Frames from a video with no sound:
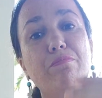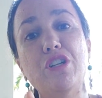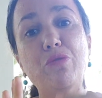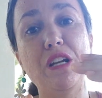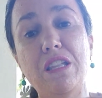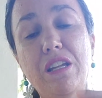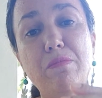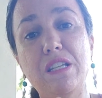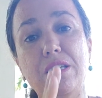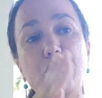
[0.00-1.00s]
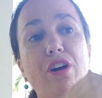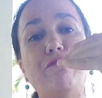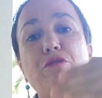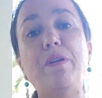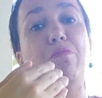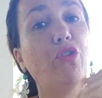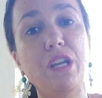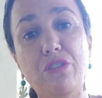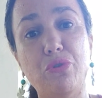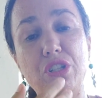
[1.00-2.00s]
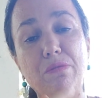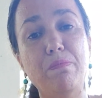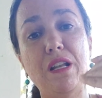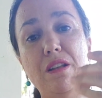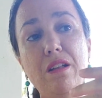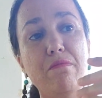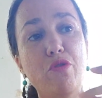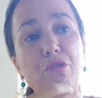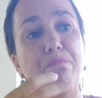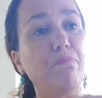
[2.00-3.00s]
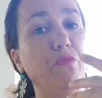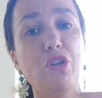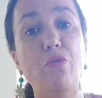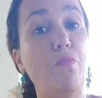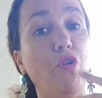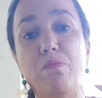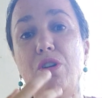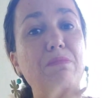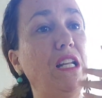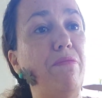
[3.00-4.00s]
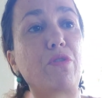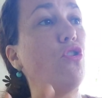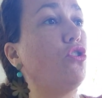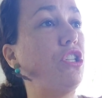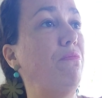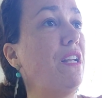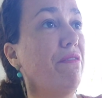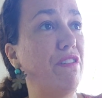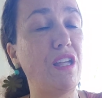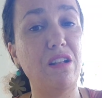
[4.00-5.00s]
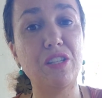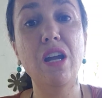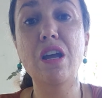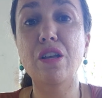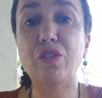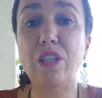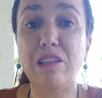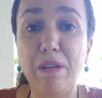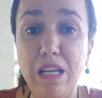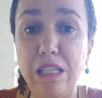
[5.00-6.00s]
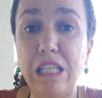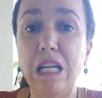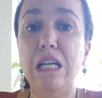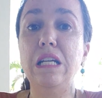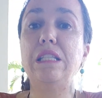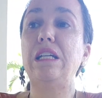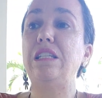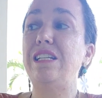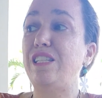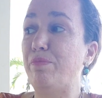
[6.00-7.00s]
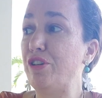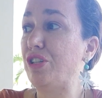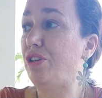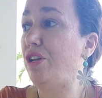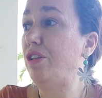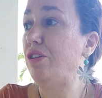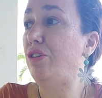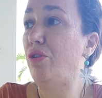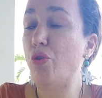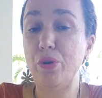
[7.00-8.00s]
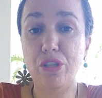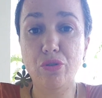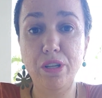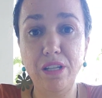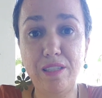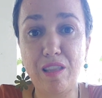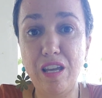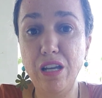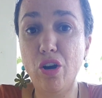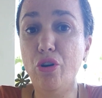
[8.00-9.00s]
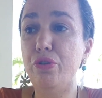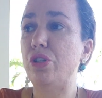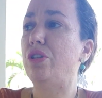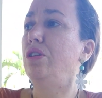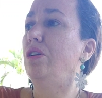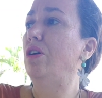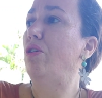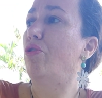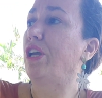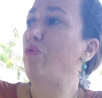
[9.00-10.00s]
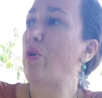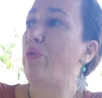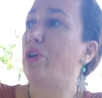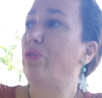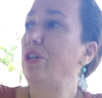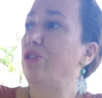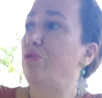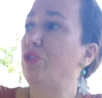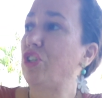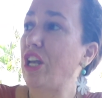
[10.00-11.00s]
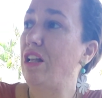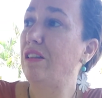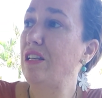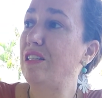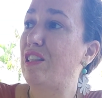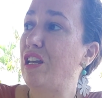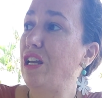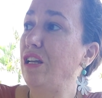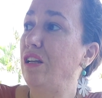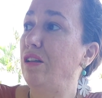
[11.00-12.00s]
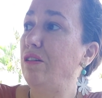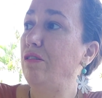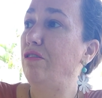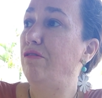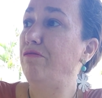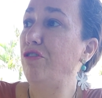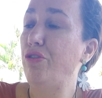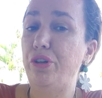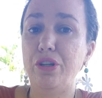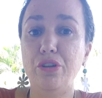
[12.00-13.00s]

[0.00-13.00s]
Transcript: much money, that means that you have to pay more interest and more, more money and more cost and everything else. So that means that this person, who is doing this thing goes, okay, we were going to sell this thing for,